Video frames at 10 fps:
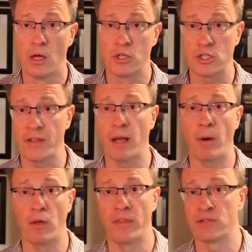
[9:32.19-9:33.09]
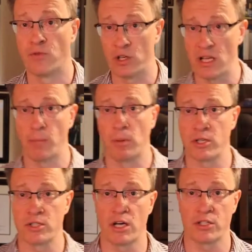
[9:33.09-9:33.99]
Just think about this, for example,
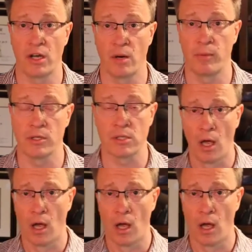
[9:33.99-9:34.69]
massage therapists.